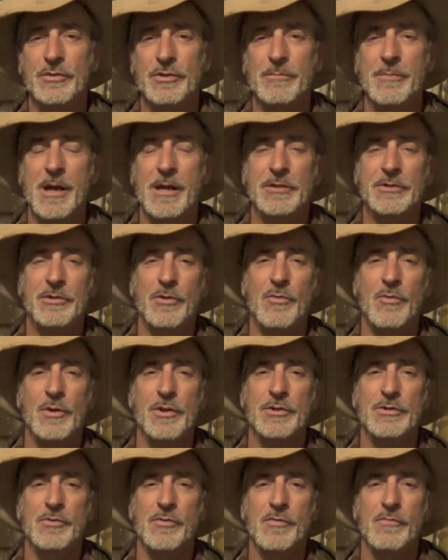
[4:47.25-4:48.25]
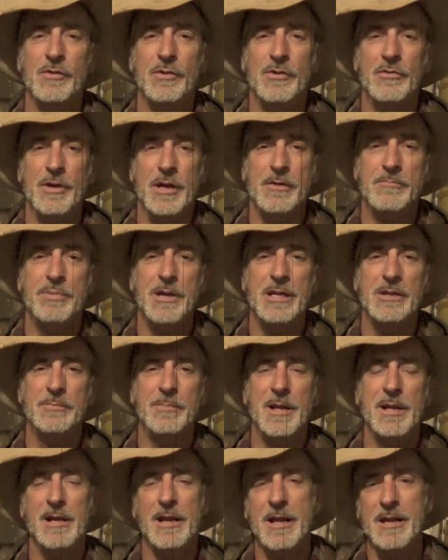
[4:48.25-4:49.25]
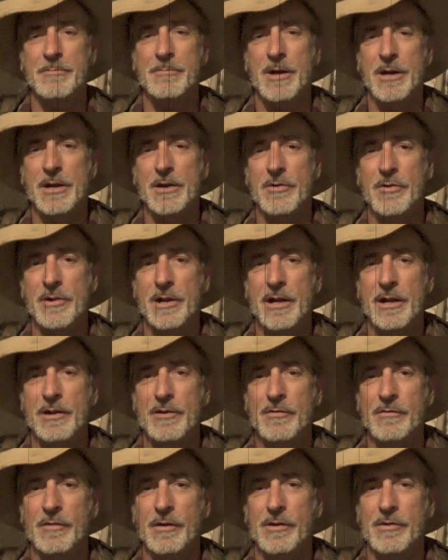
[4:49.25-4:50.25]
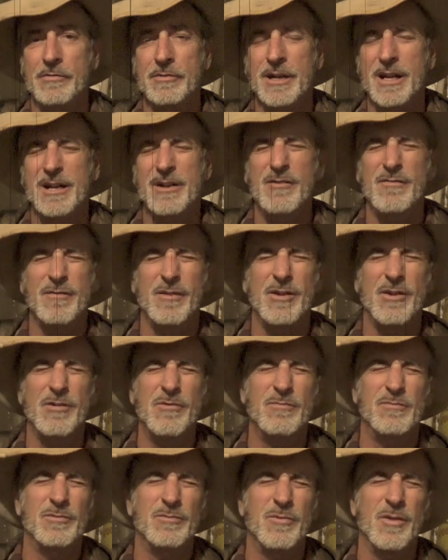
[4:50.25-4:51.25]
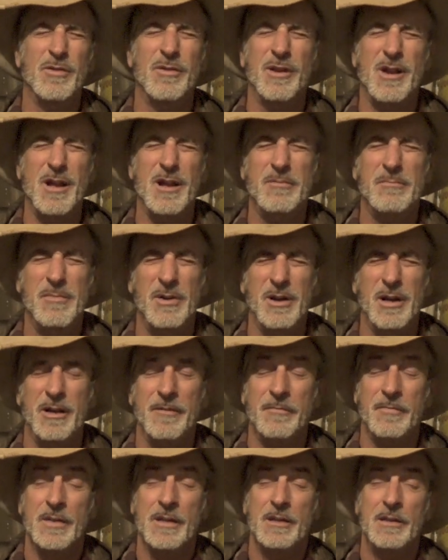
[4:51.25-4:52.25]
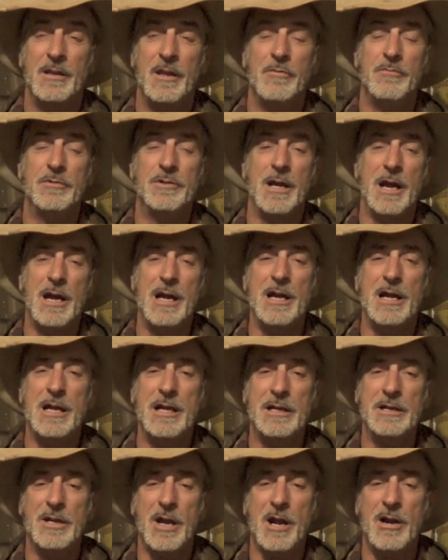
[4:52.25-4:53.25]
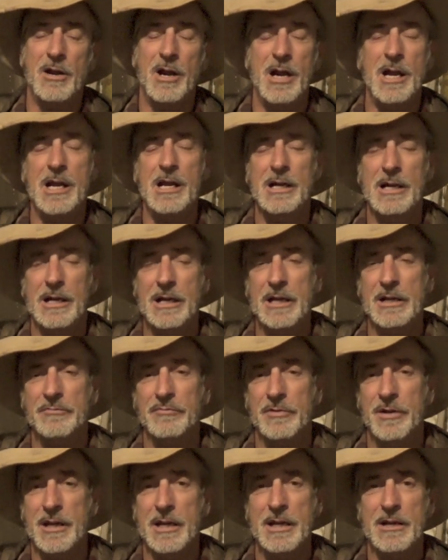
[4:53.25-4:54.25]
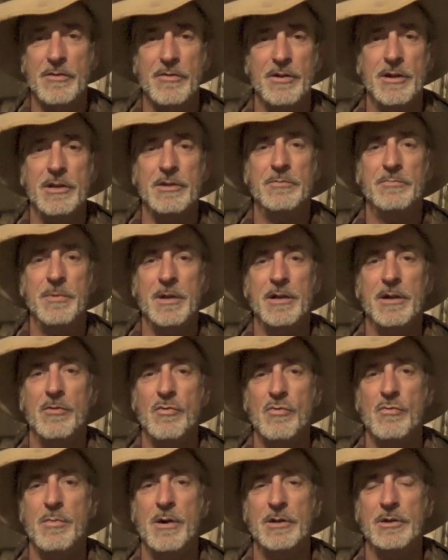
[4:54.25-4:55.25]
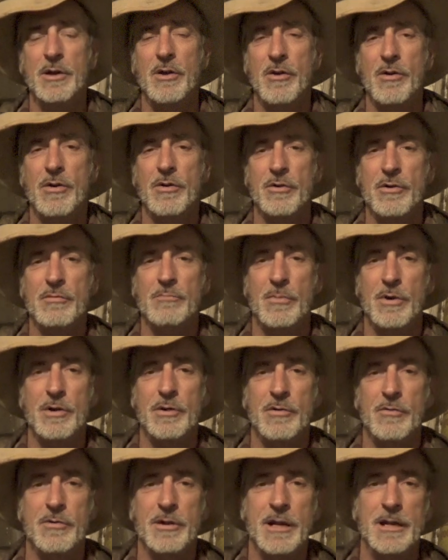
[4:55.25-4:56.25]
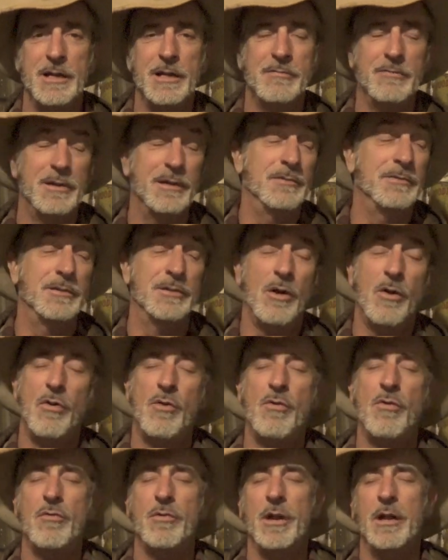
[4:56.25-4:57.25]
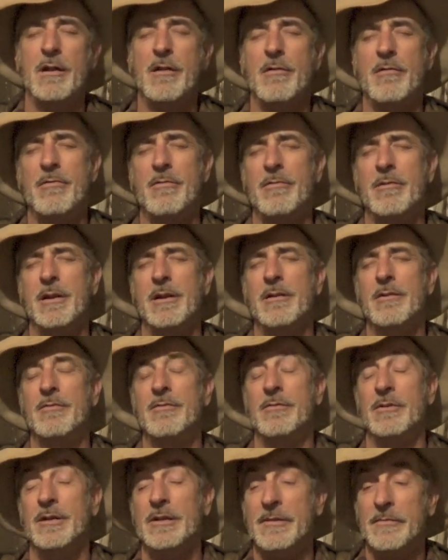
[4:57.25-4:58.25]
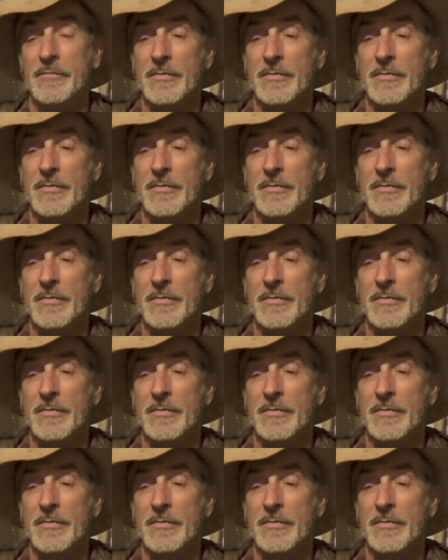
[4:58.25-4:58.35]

Somebody stole his overcoat. He spent a lot of money on that overcoat. That overcoat was worth a lot of money. It was a high dollar, high class one. Daggone, he spent a whole bunch of hard-earned money on that, and he went on and on and on.